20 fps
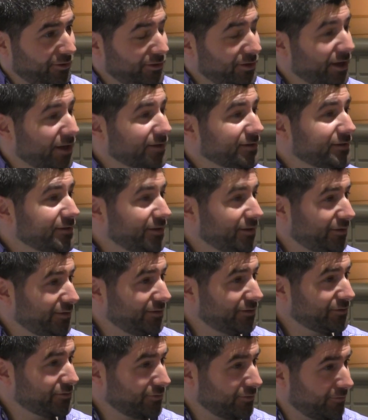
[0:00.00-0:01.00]
young
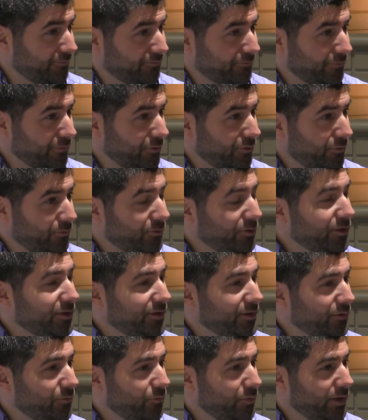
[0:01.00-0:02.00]
scientist
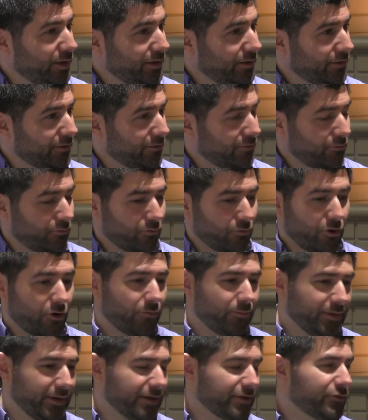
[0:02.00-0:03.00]
community willing or
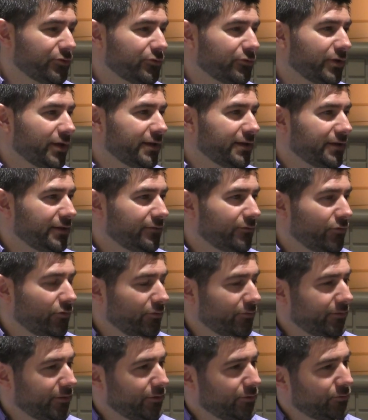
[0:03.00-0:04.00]
hoping to get
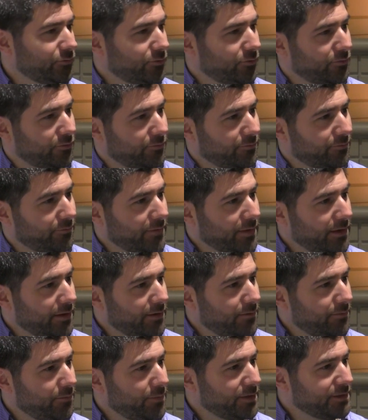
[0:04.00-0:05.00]
involved into the
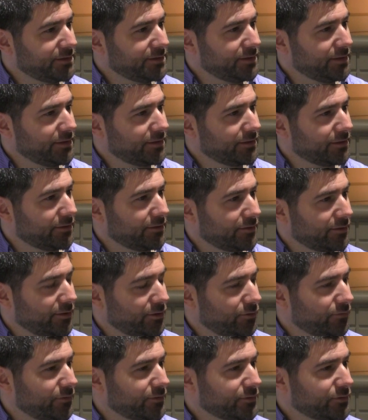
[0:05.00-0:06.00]
basic
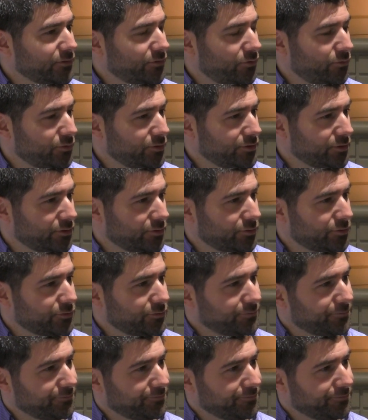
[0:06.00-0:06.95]
cardiovascular research?